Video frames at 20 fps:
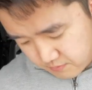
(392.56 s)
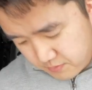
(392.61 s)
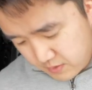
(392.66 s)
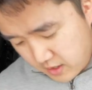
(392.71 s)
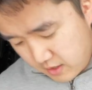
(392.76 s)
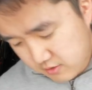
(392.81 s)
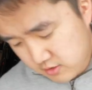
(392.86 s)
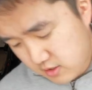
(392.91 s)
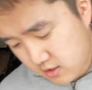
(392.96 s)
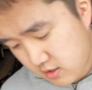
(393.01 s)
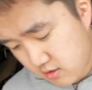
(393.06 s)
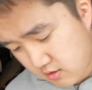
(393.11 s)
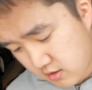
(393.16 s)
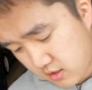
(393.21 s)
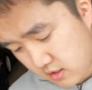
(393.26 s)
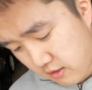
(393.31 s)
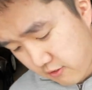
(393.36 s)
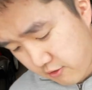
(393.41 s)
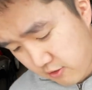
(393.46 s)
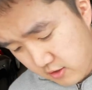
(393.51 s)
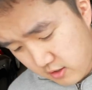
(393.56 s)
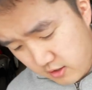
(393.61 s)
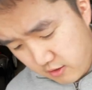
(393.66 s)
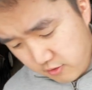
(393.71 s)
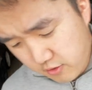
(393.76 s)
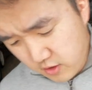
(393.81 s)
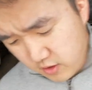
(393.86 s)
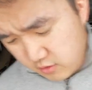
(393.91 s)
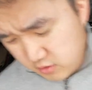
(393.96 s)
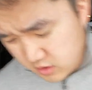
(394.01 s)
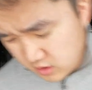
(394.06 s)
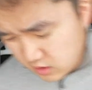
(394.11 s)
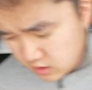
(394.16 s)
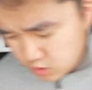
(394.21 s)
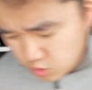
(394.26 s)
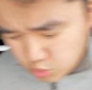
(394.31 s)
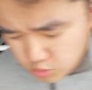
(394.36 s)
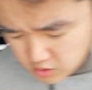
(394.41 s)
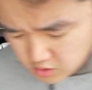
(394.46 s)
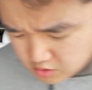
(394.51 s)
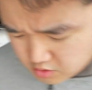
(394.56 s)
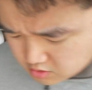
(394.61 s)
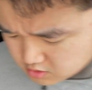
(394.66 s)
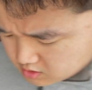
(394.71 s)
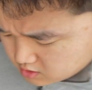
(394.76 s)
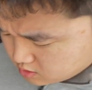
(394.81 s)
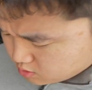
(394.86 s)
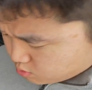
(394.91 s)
F Series. I forgot it was like a 2013,